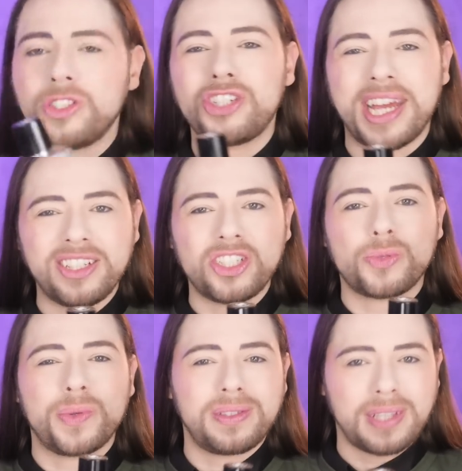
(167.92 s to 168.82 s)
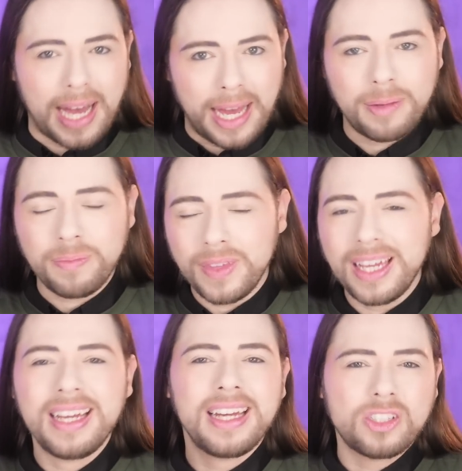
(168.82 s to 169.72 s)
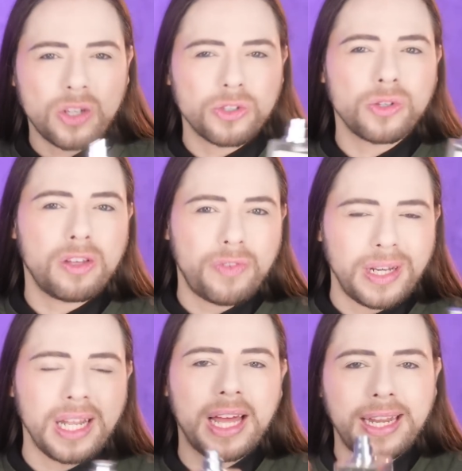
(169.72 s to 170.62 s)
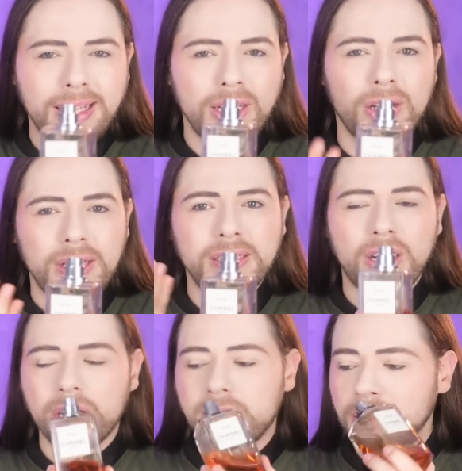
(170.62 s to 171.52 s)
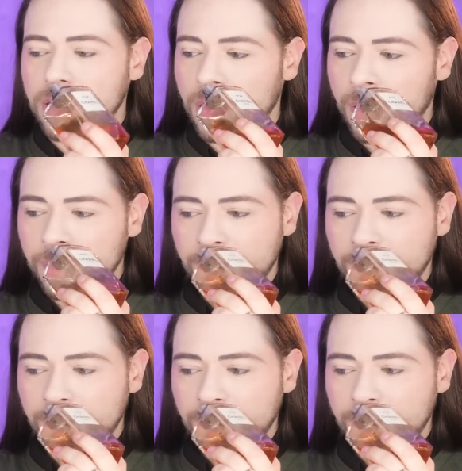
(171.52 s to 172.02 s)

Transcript: It changes with time. It's also the vanilla in here that darkens.